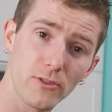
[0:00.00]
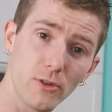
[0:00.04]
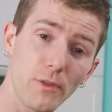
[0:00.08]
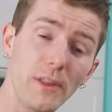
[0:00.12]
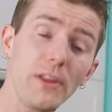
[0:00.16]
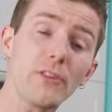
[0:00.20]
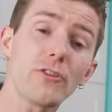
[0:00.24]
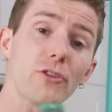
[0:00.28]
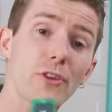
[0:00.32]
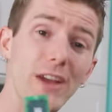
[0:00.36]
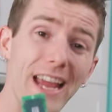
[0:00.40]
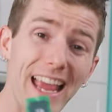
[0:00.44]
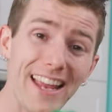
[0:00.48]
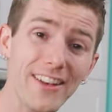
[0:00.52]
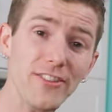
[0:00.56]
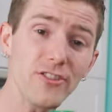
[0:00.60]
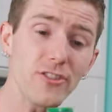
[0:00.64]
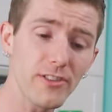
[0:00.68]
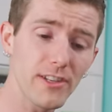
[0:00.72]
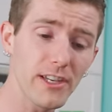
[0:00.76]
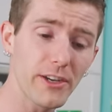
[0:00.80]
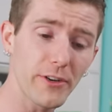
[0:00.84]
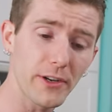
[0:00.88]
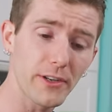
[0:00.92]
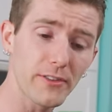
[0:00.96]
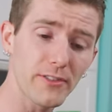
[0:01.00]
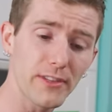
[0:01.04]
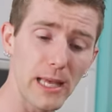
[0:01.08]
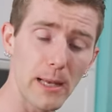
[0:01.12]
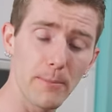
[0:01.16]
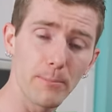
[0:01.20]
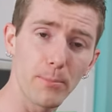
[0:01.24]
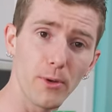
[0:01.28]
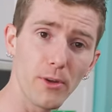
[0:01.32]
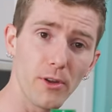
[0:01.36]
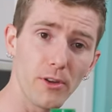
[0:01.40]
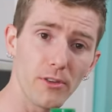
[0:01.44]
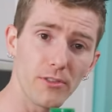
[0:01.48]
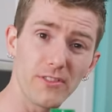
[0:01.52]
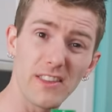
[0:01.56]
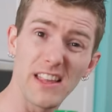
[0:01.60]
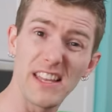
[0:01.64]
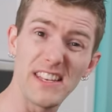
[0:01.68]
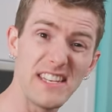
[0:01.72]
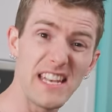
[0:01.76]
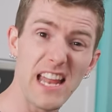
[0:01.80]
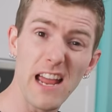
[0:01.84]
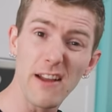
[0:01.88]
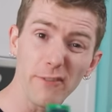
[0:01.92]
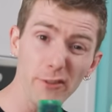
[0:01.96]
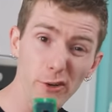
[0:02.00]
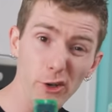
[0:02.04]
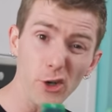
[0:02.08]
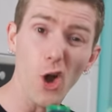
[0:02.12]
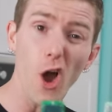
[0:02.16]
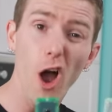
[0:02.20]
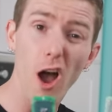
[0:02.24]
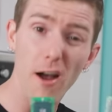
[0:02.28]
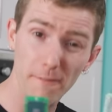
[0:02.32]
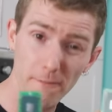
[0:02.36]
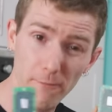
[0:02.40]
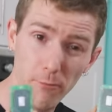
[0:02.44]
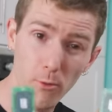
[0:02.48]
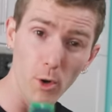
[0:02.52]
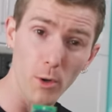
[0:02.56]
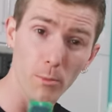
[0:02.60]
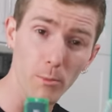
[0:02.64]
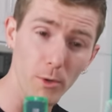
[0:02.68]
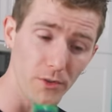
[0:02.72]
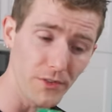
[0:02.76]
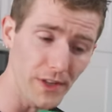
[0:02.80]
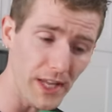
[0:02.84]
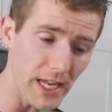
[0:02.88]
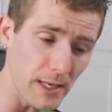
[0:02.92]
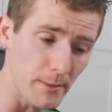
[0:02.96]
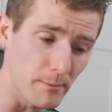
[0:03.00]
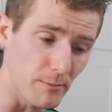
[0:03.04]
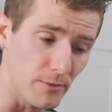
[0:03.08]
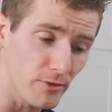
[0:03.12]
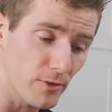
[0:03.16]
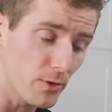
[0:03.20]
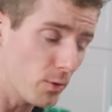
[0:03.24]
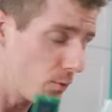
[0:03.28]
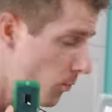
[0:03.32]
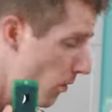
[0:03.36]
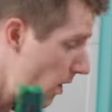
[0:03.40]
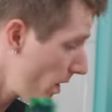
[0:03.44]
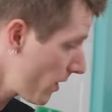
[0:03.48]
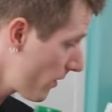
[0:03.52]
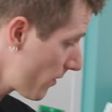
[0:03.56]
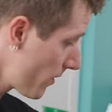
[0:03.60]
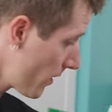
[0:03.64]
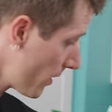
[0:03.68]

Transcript: So these are engineering samples that never got formal names. So one of